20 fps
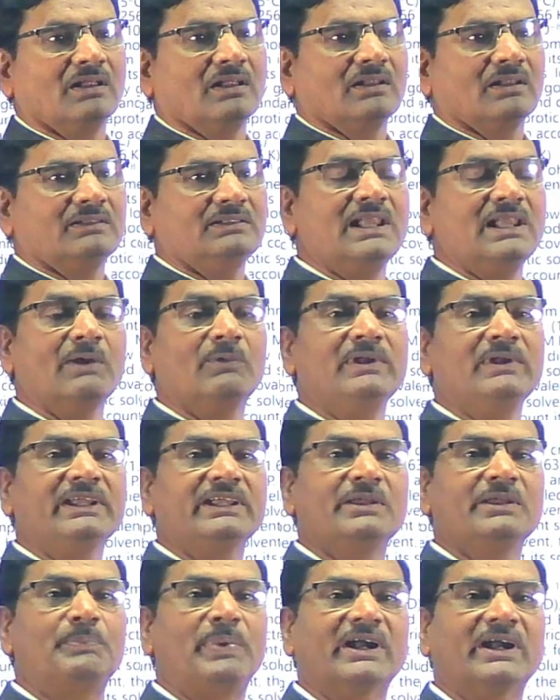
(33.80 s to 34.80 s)
leveling
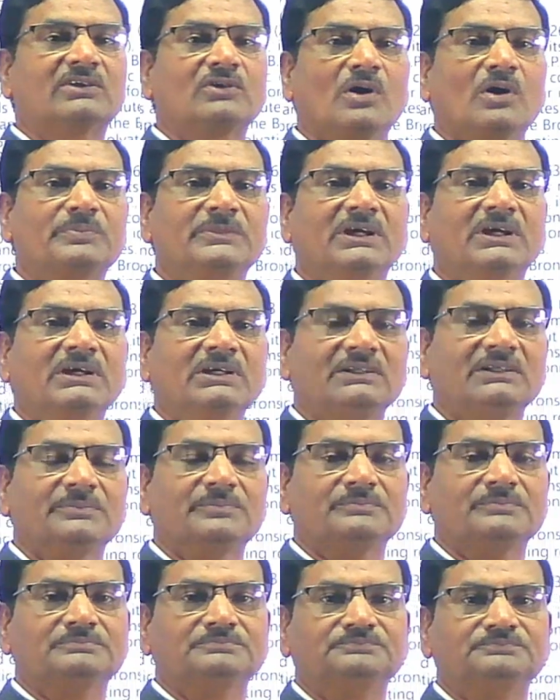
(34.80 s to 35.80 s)
effect of the
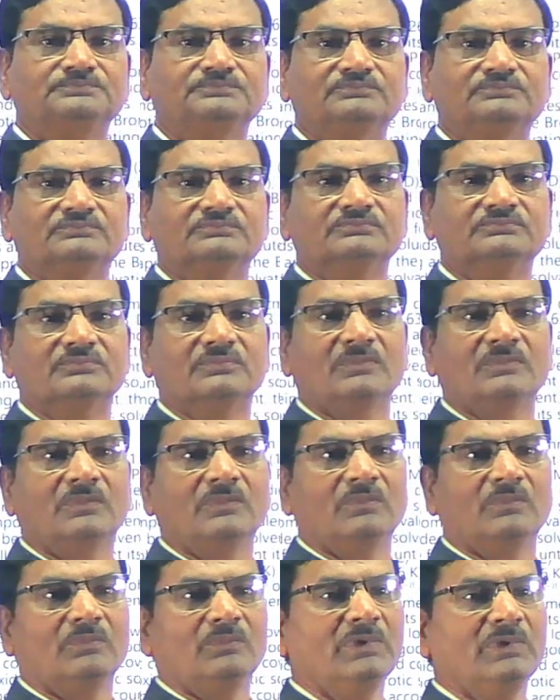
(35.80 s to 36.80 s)

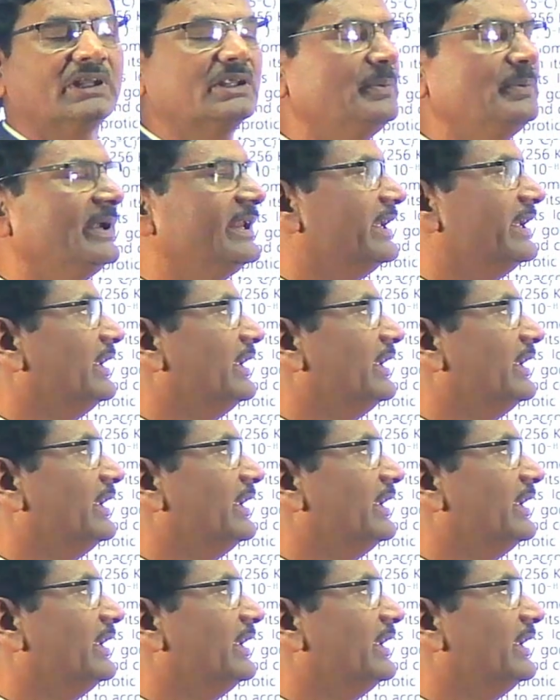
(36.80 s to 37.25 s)
liquid